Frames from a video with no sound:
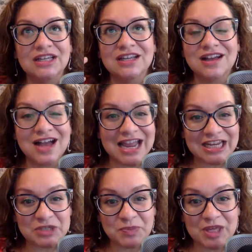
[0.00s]

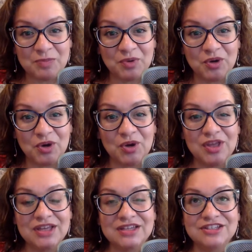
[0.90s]
kind people.
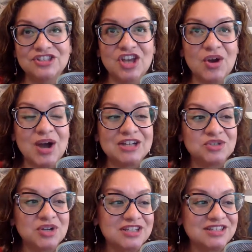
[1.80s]
So I
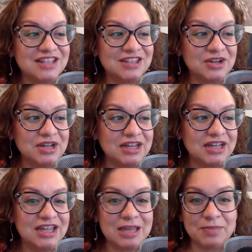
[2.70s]
trust that they're going to
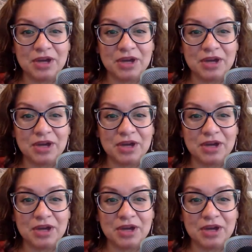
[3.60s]
keep